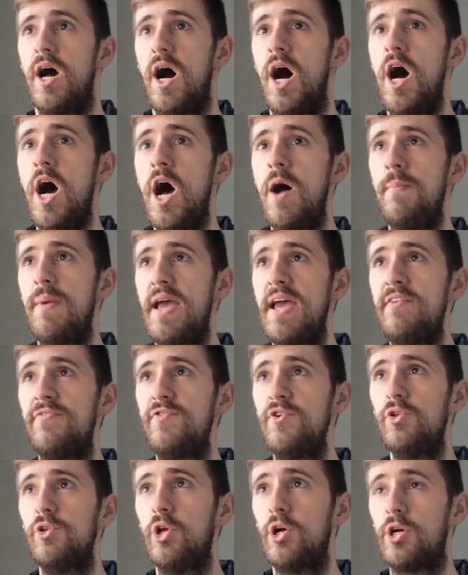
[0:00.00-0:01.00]
If
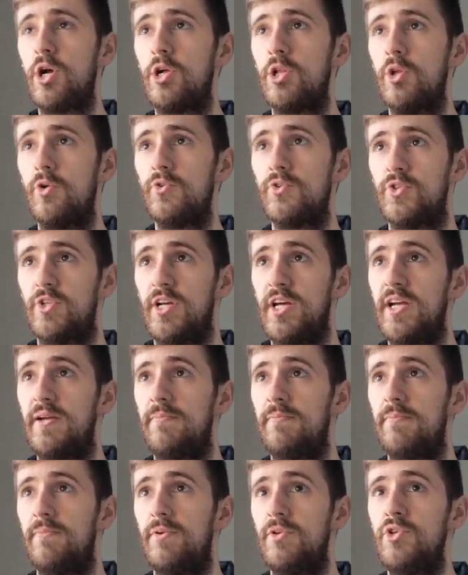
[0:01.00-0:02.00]
you look closely,
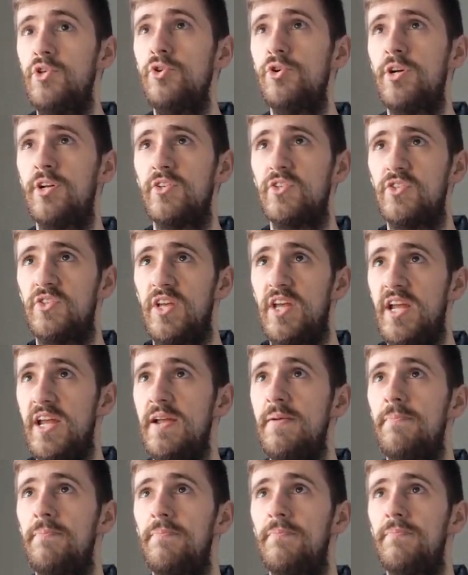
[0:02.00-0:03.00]
you can see